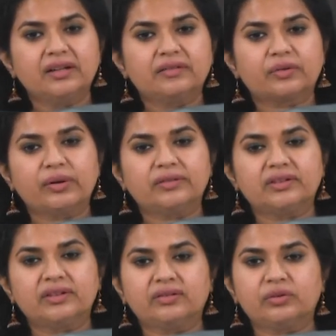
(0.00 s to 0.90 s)
The
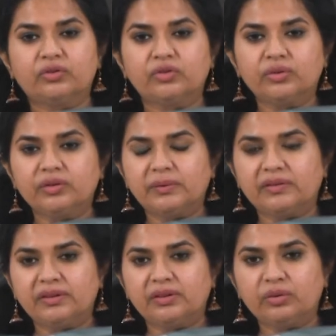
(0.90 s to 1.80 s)
question is to choose
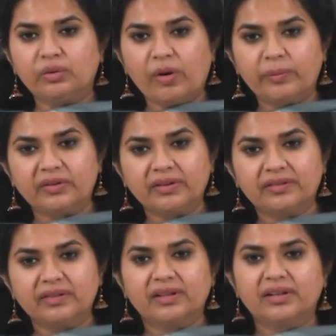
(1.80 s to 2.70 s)
between two
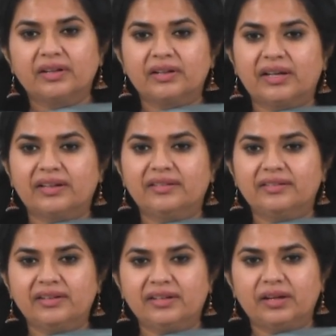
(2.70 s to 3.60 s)
options,
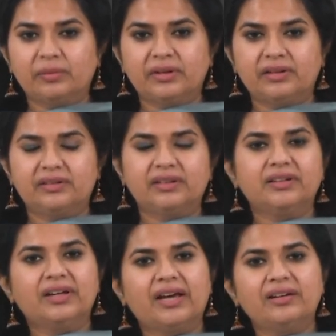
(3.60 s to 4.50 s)
currency, commodity
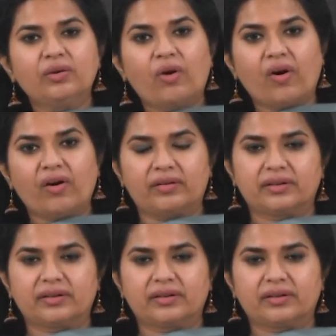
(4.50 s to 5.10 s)
and or.